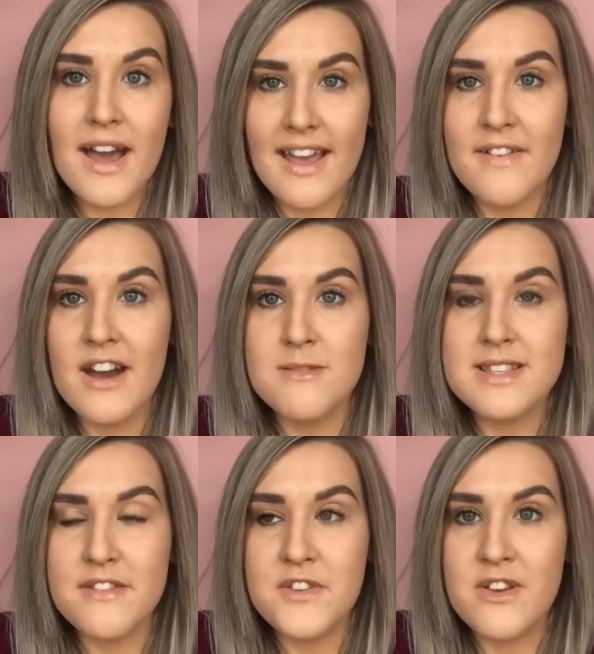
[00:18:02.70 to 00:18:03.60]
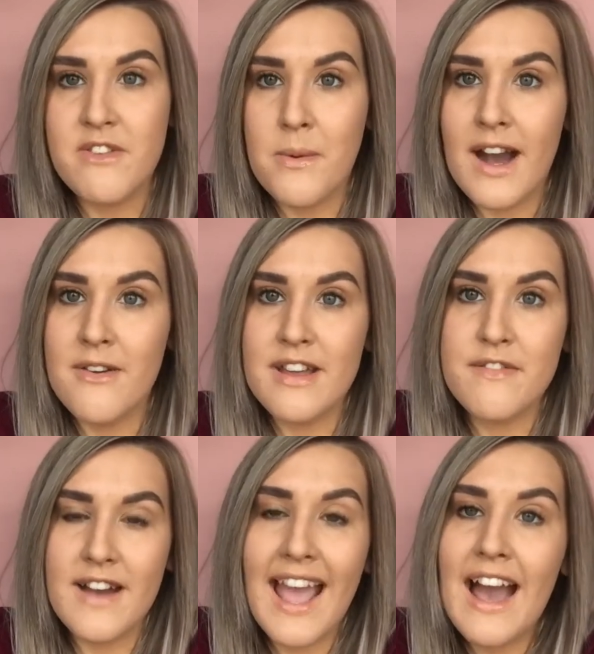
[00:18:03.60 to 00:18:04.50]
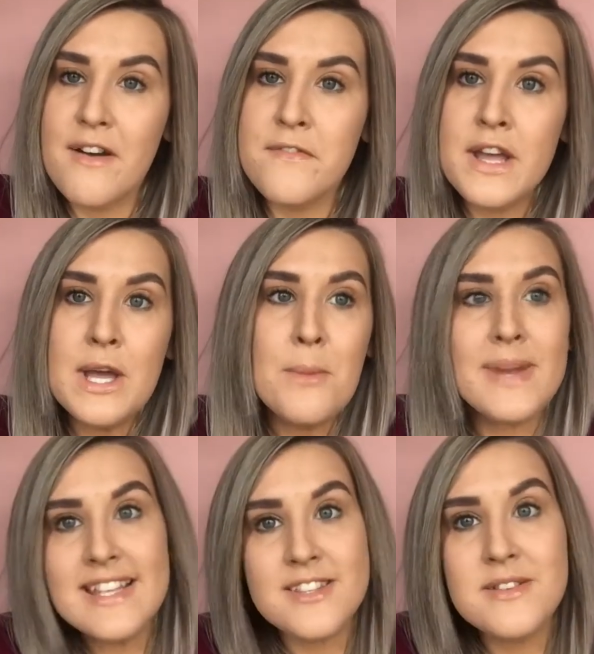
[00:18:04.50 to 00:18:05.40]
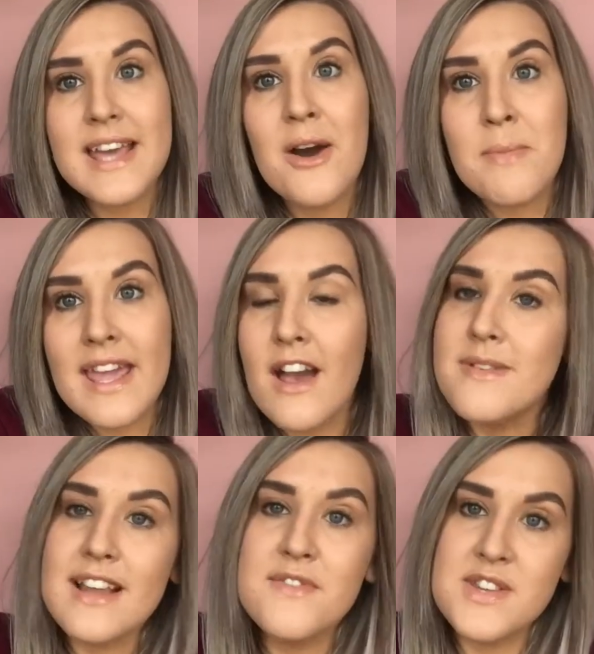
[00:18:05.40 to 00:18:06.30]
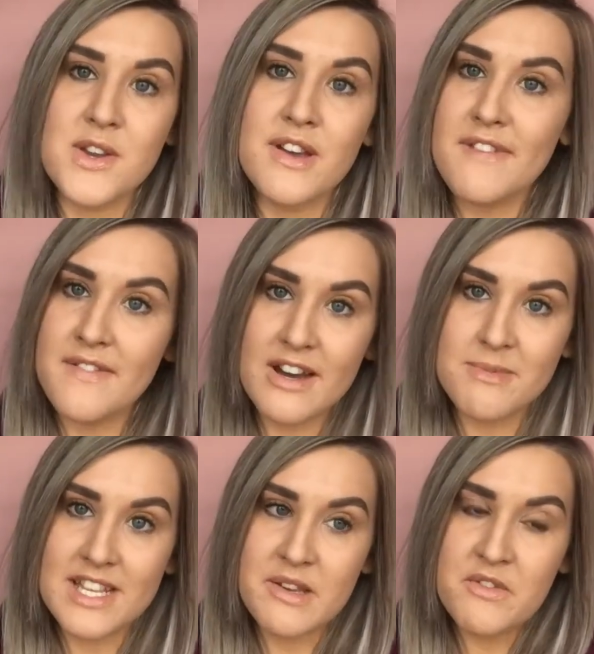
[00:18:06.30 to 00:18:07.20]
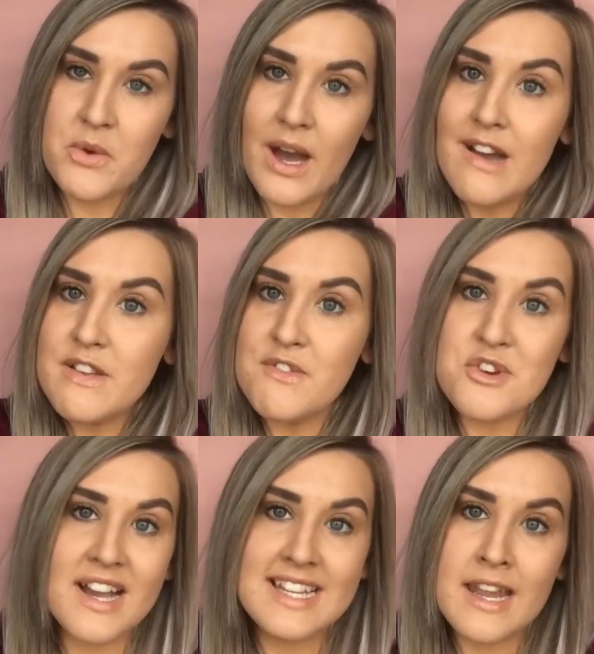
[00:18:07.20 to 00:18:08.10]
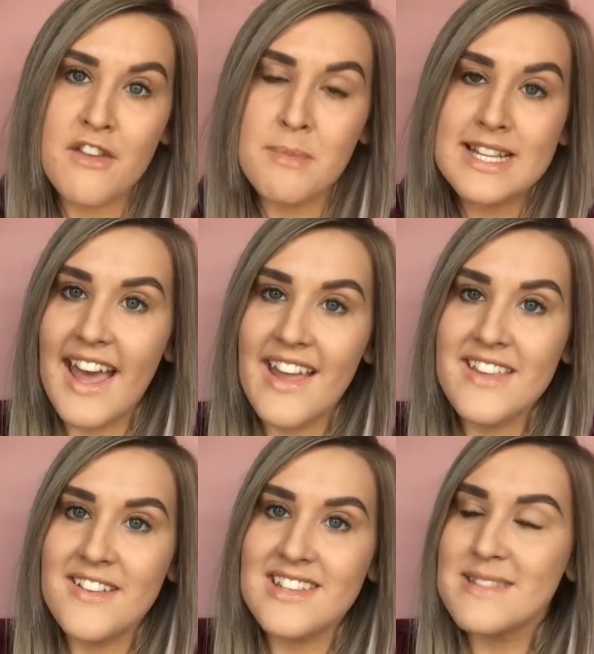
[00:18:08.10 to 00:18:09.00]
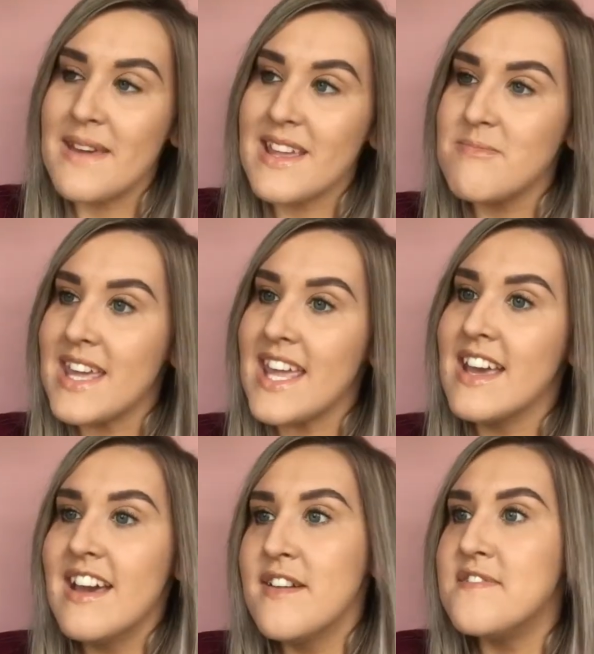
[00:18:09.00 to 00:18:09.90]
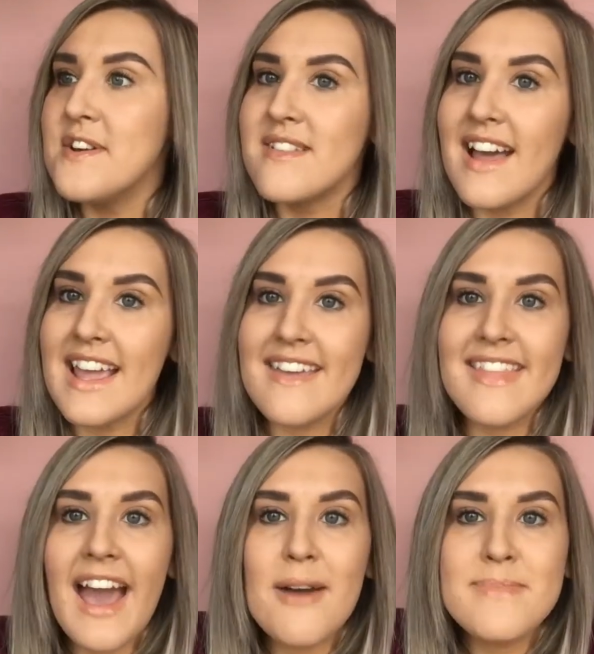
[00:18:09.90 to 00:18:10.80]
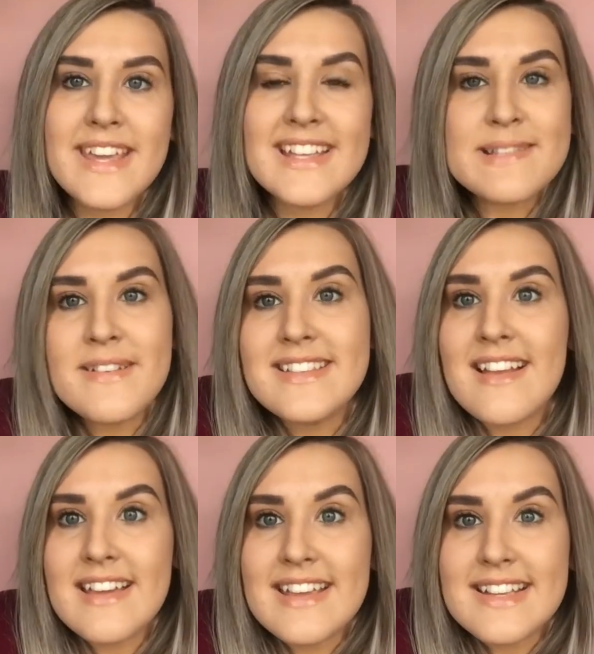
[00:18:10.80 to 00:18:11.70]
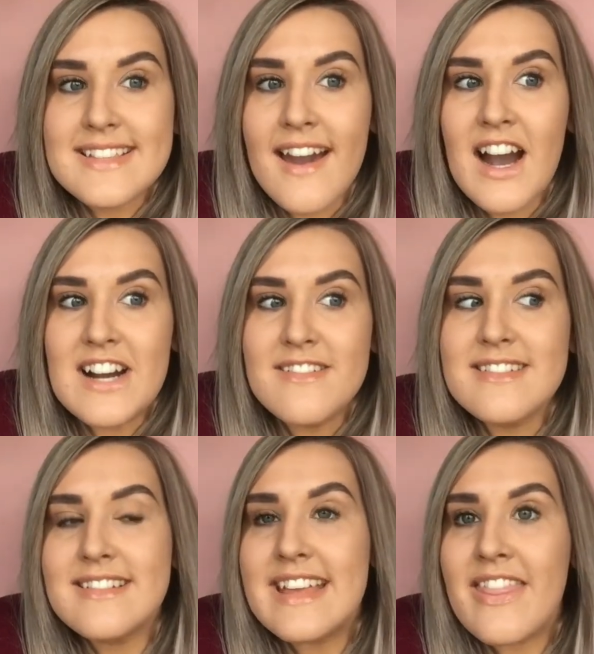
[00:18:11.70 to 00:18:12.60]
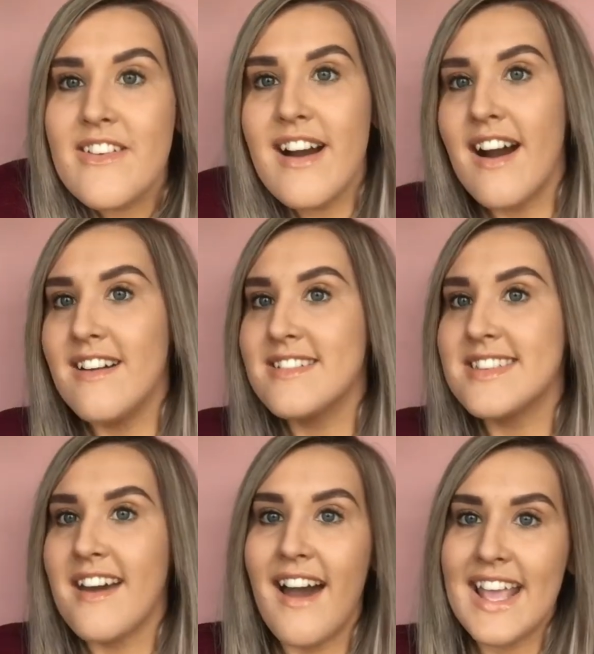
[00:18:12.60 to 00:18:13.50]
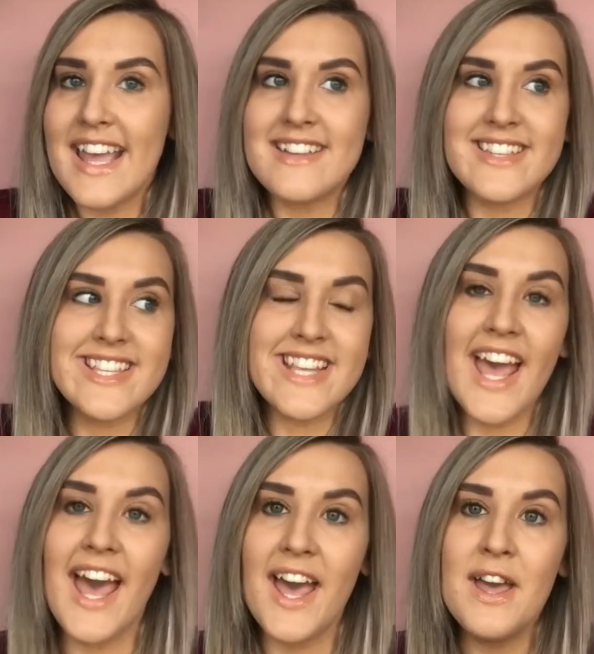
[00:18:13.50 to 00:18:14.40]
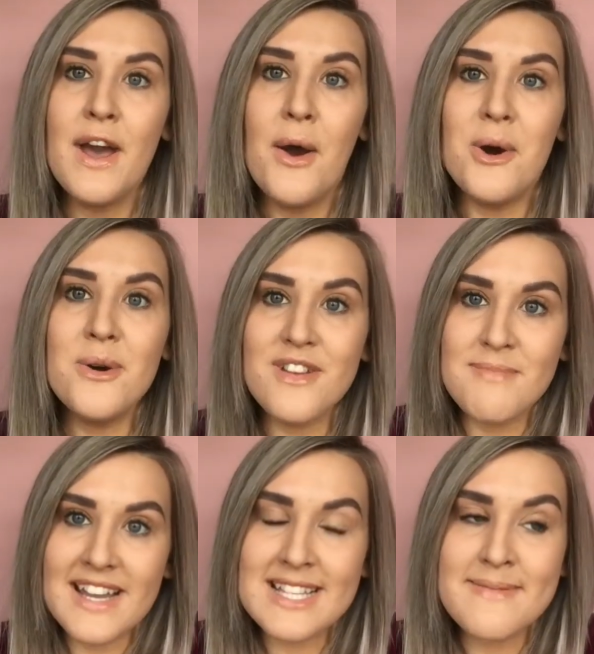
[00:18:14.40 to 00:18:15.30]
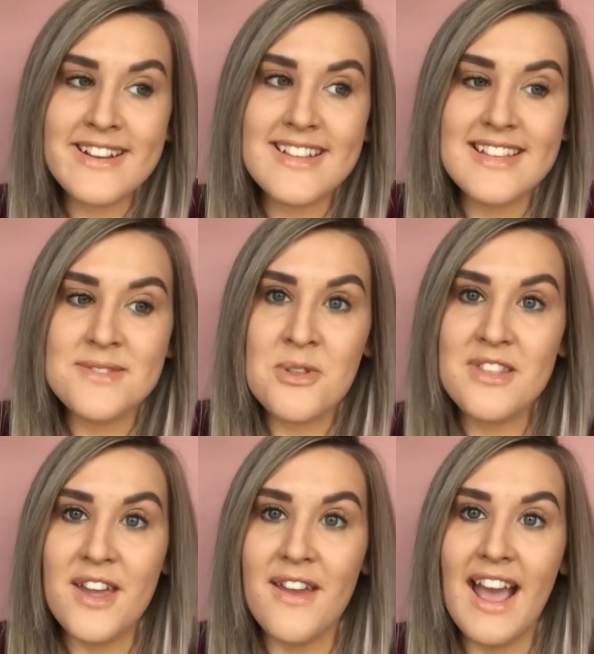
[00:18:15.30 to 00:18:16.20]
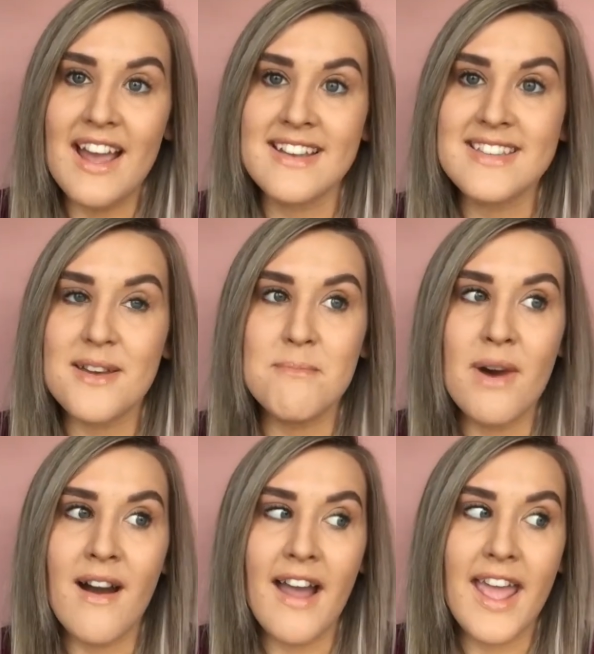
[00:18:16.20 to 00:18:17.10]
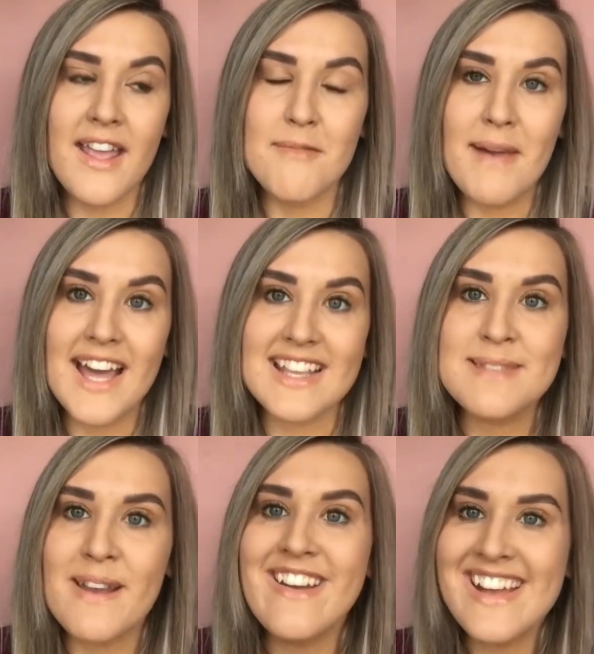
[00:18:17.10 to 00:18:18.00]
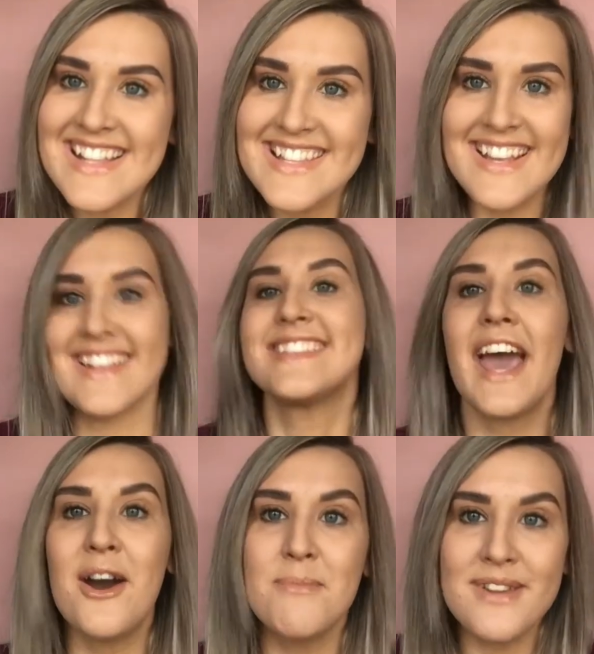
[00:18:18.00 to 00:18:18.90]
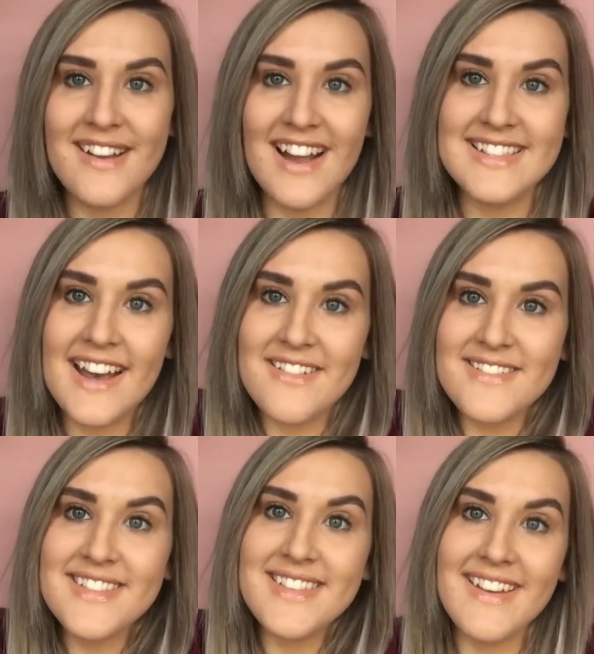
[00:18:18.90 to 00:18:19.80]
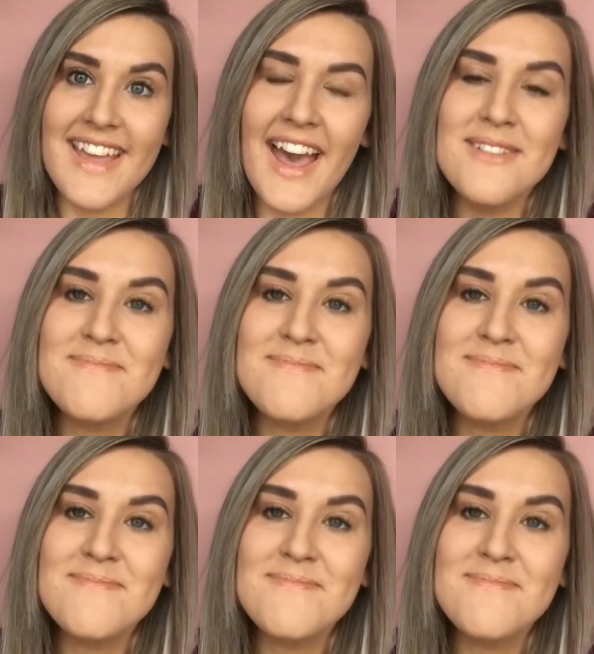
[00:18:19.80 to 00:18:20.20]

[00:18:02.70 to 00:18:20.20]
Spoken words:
that I have helped a few of you out. If I have, please do tell me. I would love to know if I've helped any of you out. If you've tried any of my tests, you just make me feel like the happiest, most luckiest girl in the world that I get to share all of my experiences with you, and my bad experiences help you guys out. So yeah.